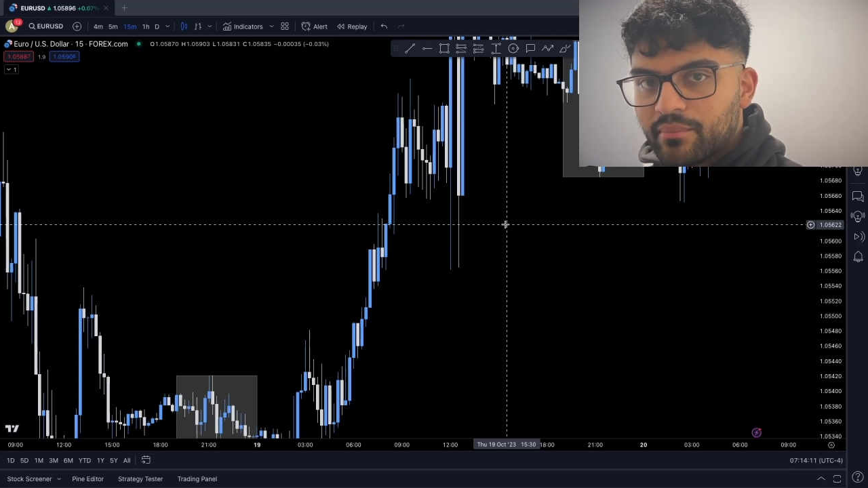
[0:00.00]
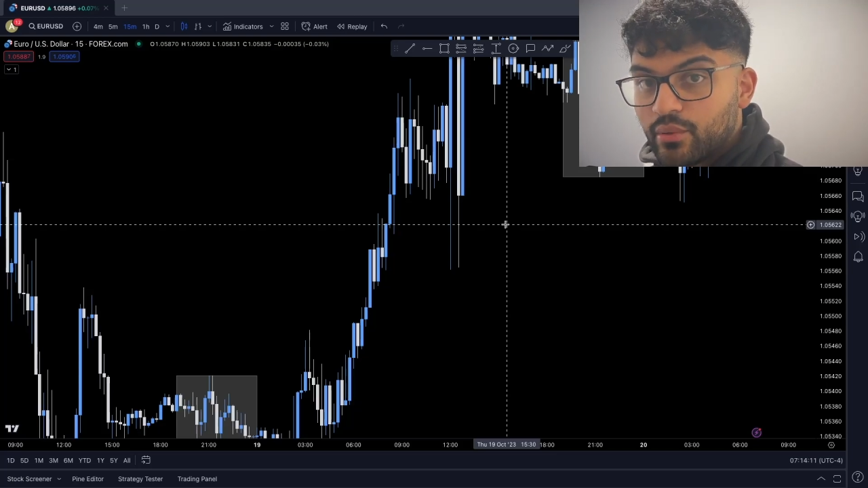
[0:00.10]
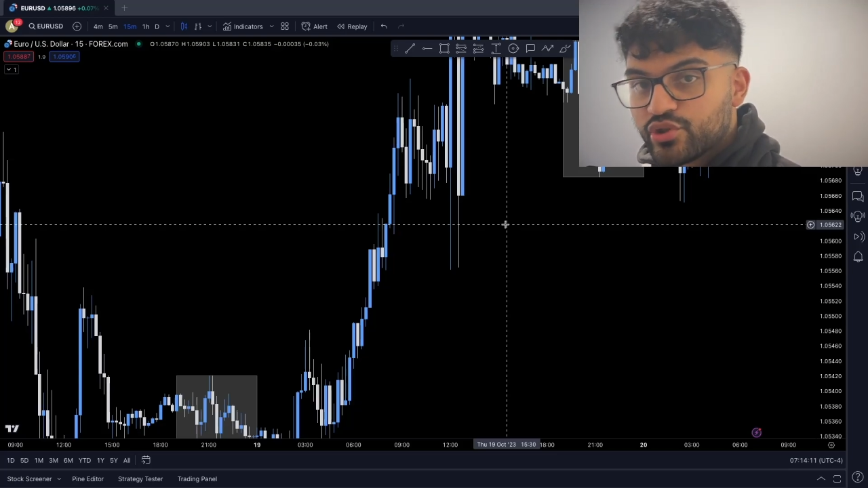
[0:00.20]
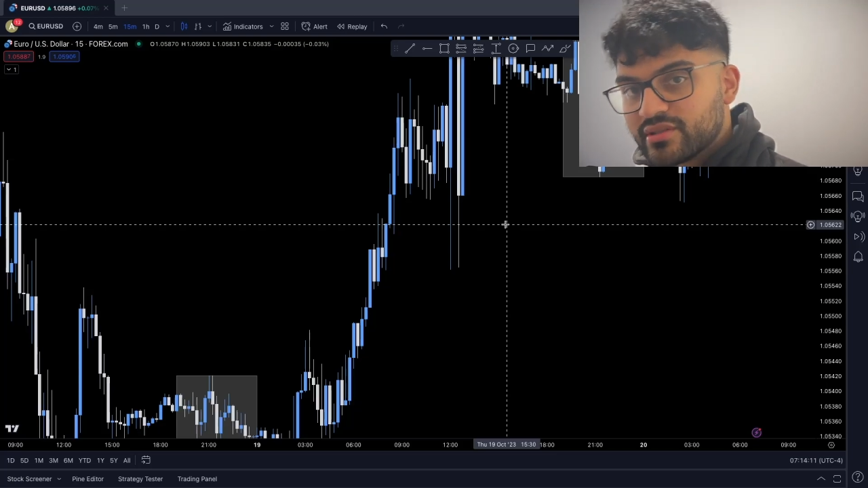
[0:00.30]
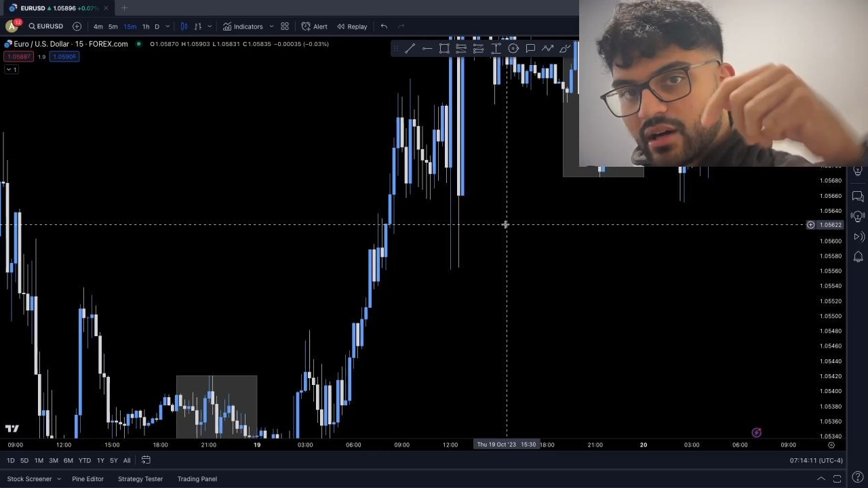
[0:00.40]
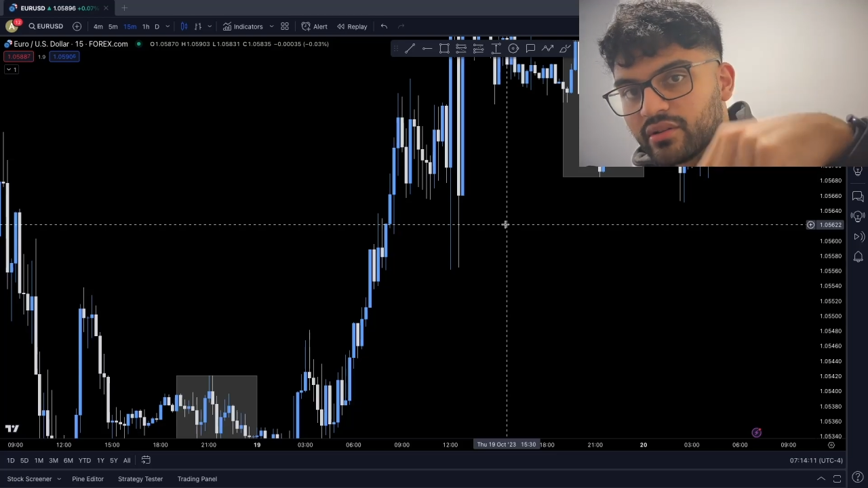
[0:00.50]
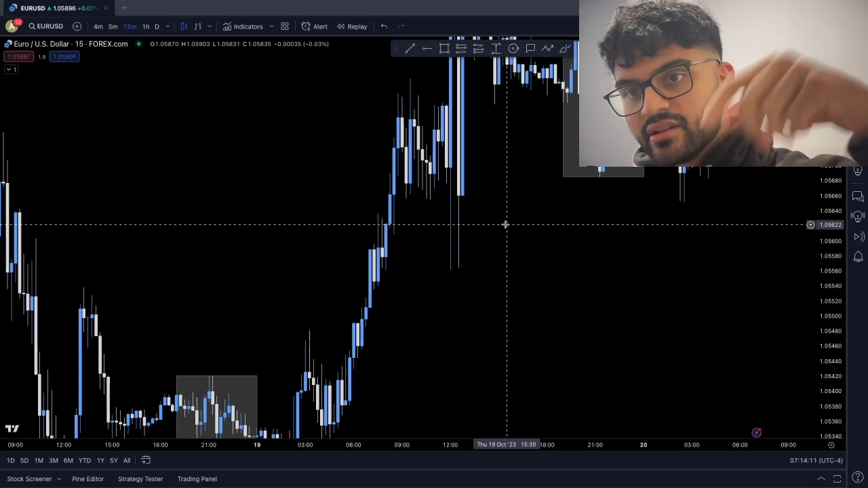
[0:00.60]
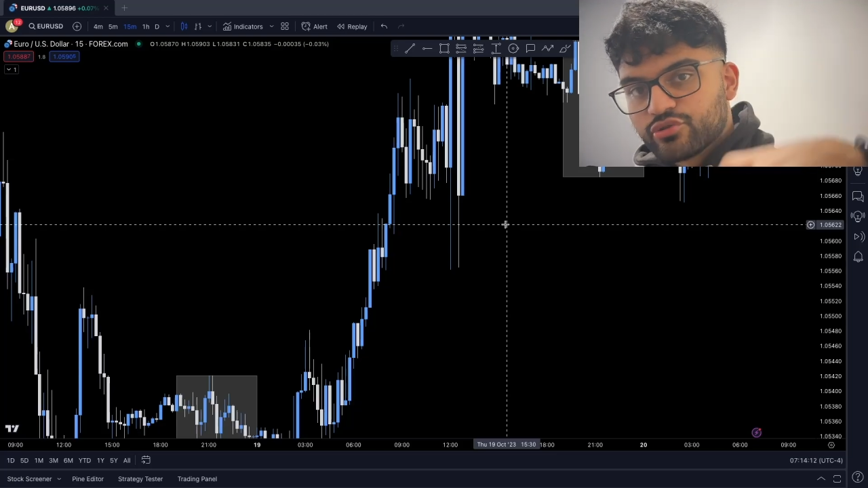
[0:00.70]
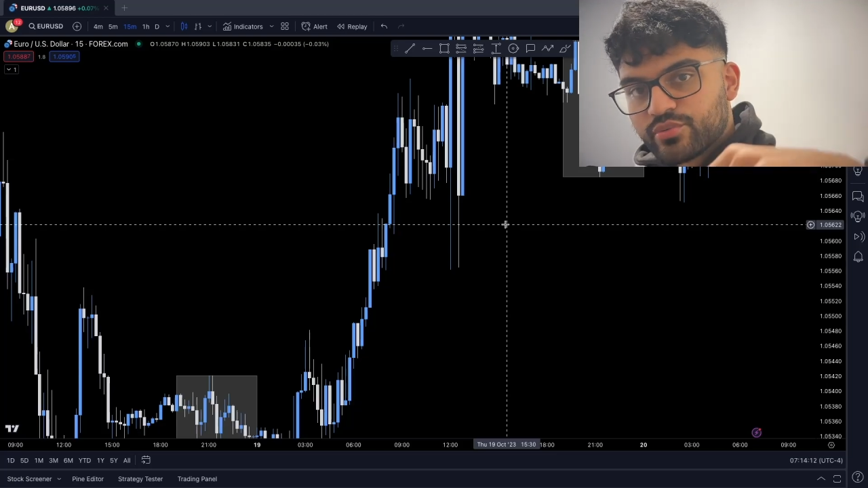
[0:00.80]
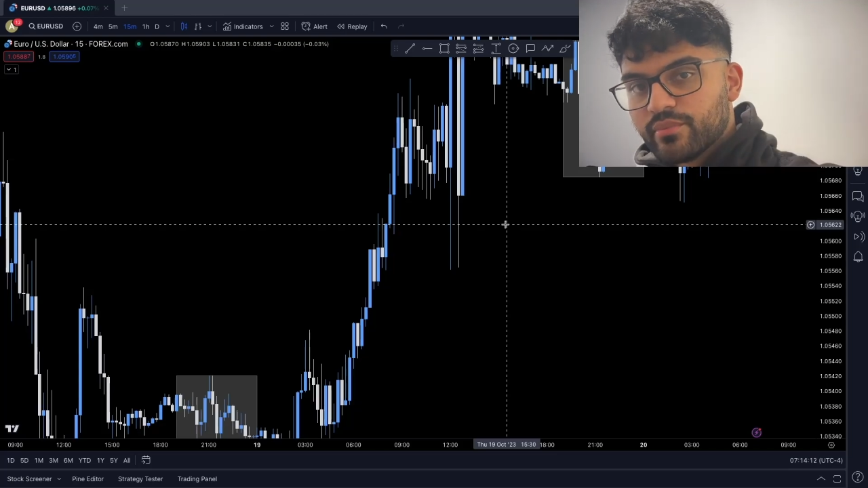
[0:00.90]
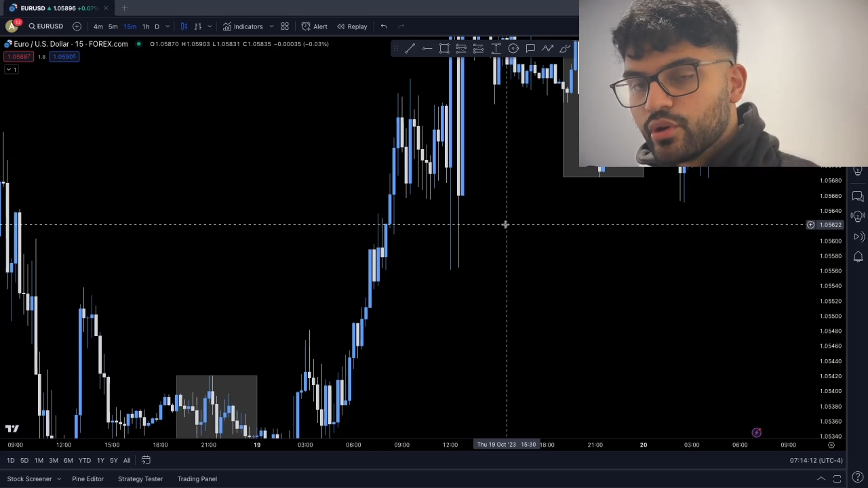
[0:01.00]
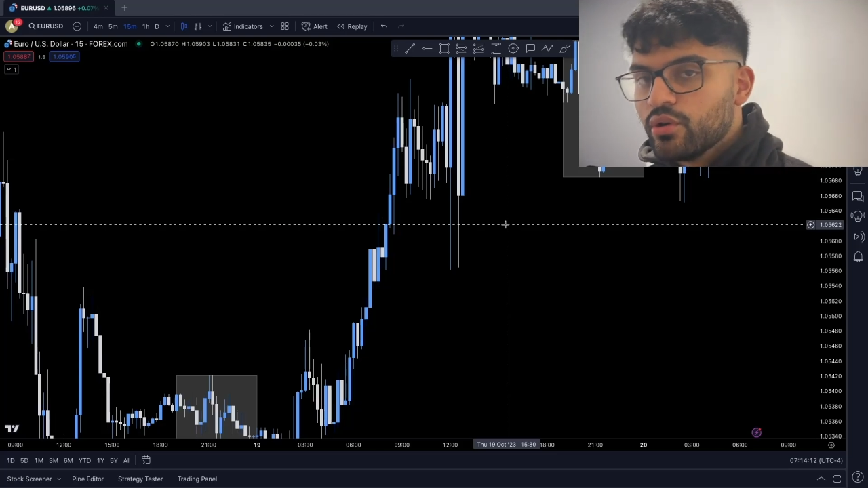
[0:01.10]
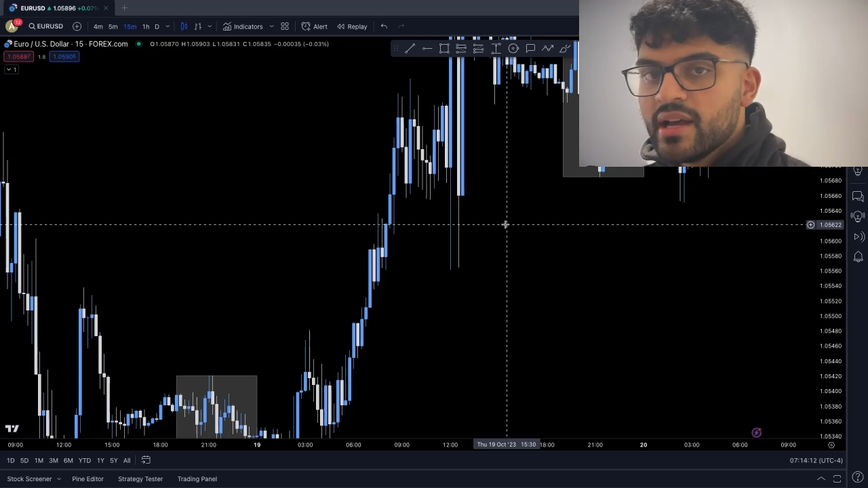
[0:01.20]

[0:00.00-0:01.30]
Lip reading: which is down in the description below.